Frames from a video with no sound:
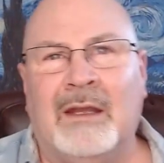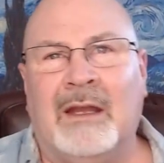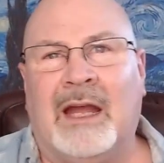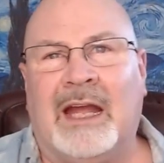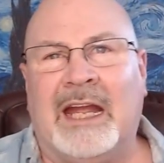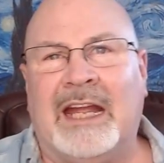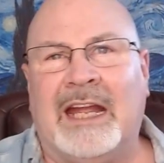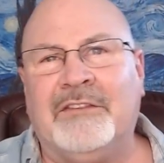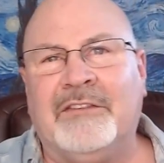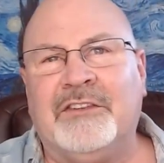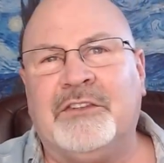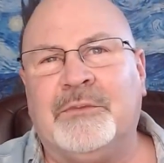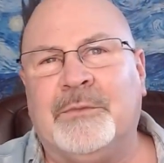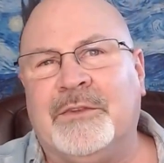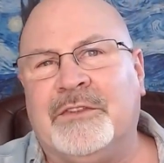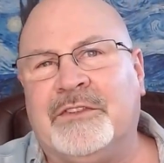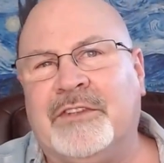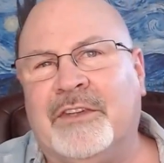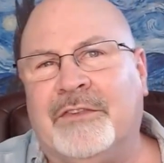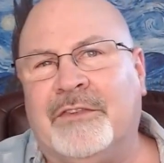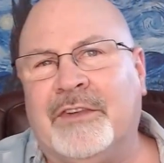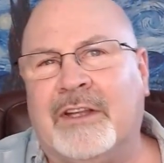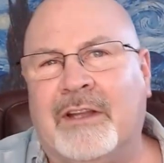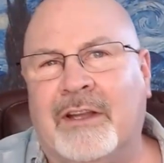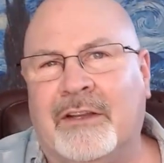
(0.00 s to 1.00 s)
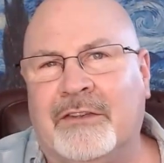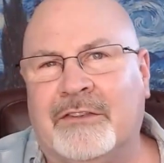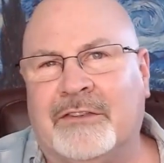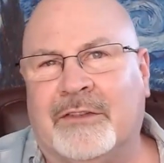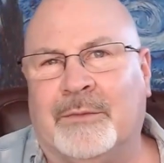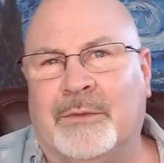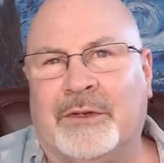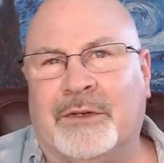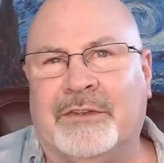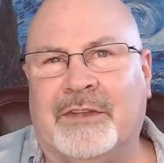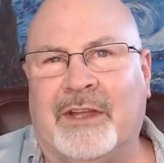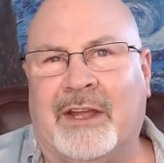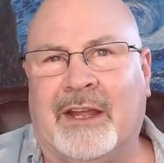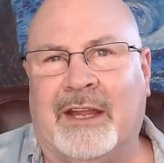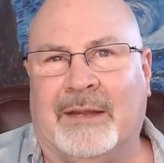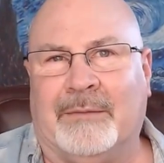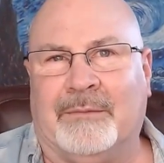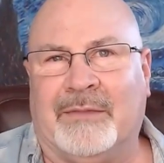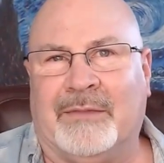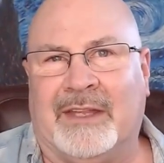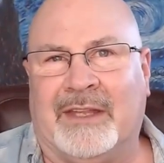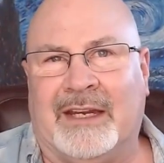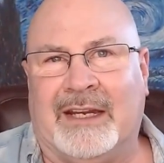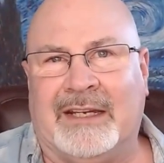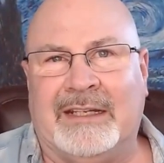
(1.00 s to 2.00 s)
I have a specific customer
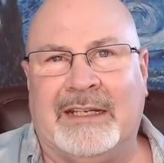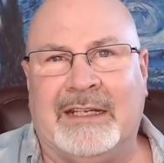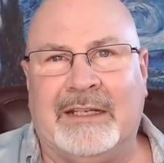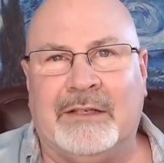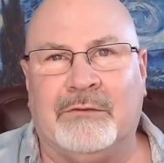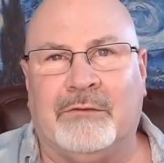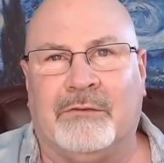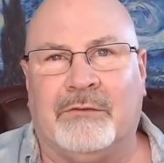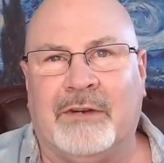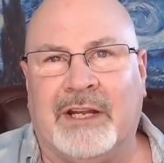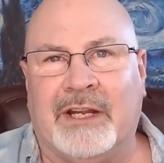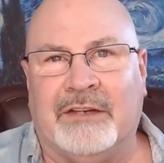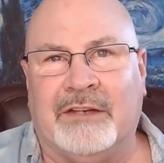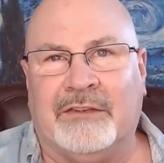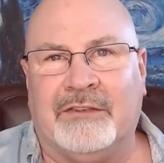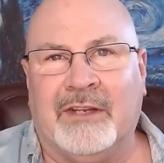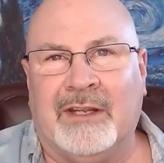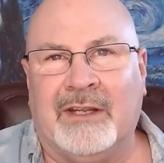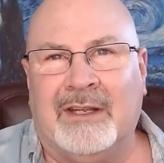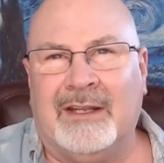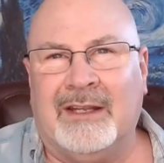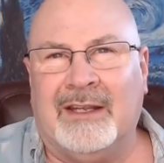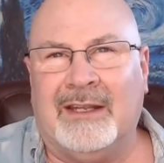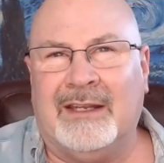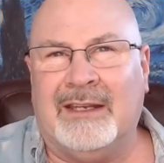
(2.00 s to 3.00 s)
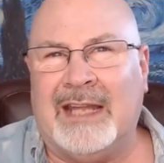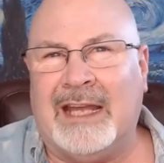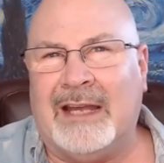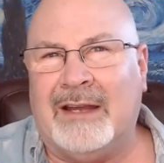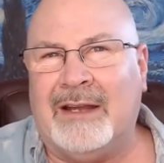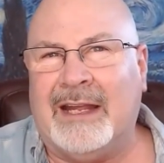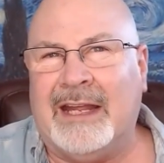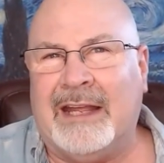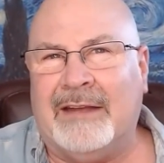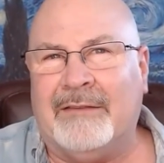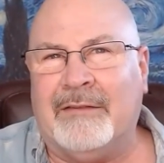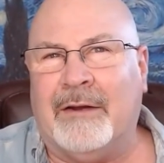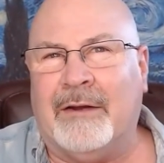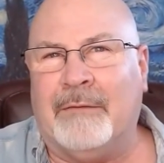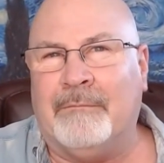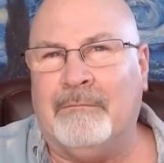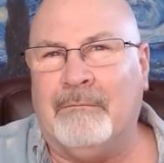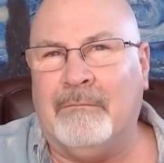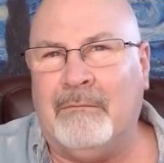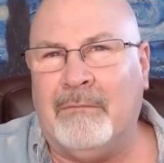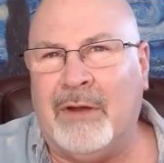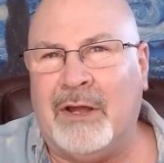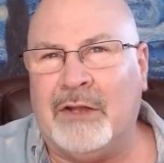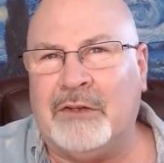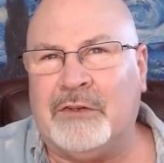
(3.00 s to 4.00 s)
type that I need to reach, and now I have a
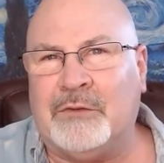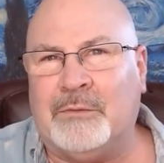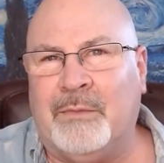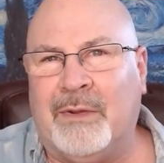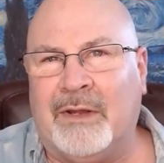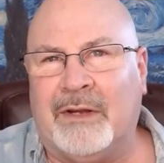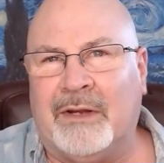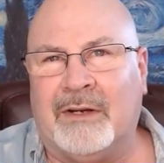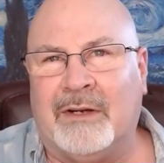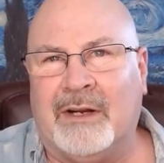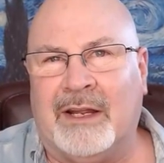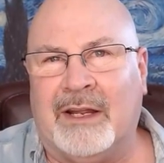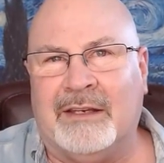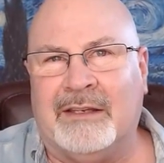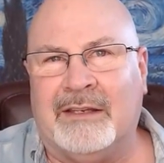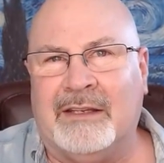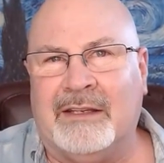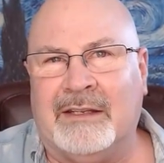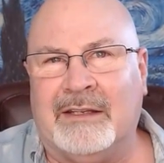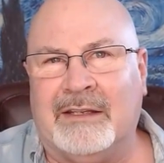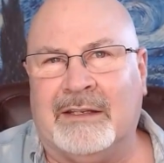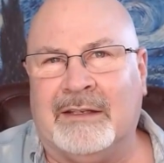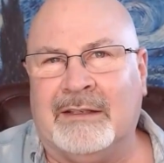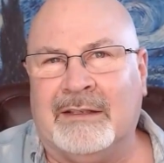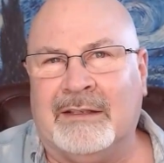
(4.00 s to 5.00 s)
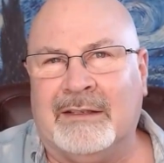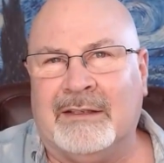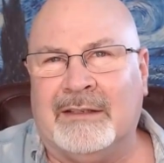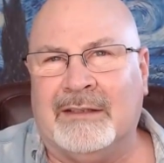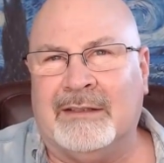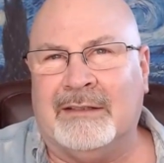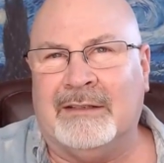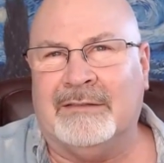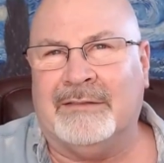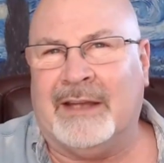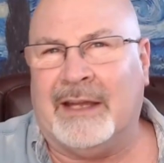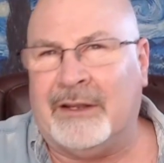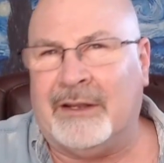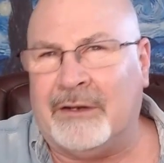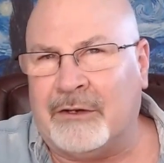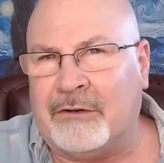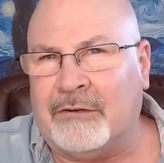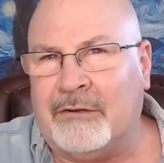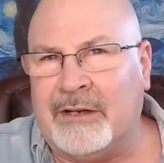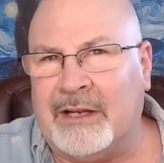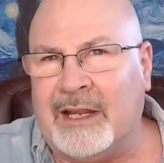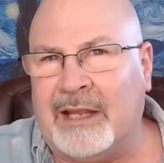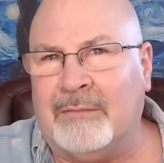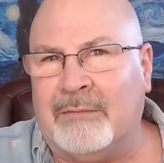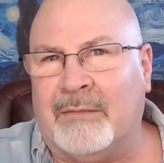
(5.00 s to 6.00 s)
much better idea of how to
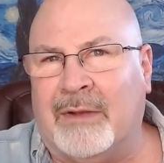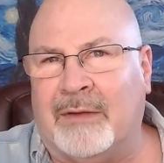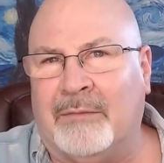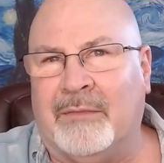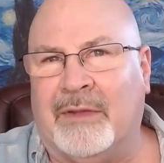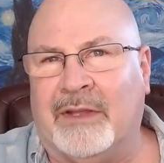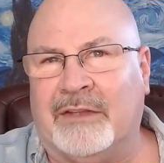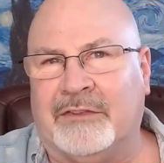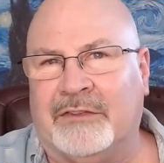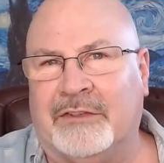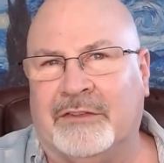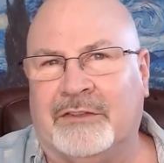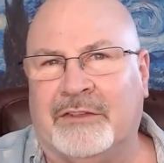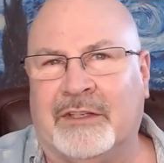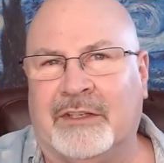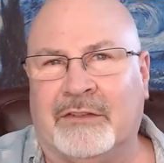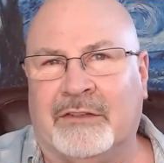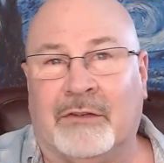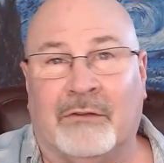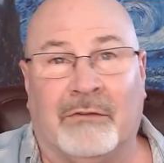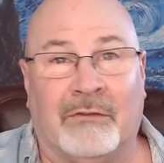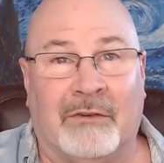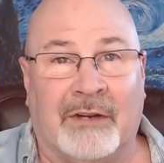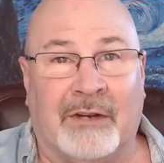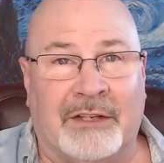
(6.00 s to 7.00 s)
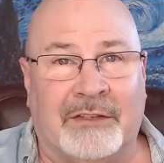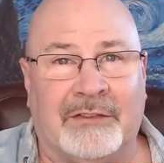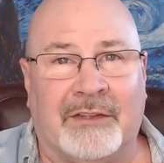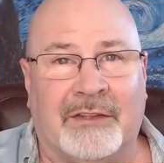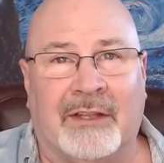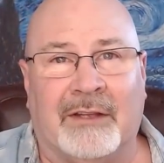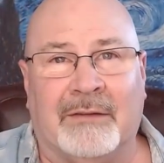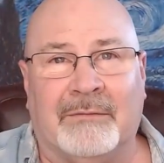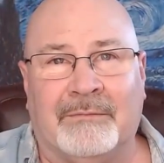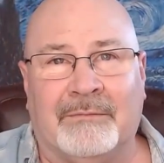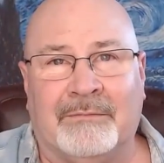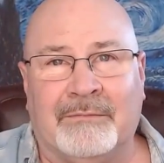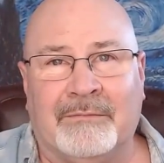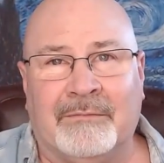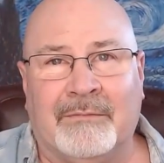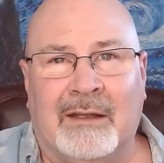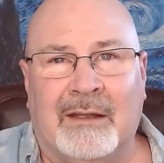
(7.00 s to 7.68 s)
create my messaging to reach them.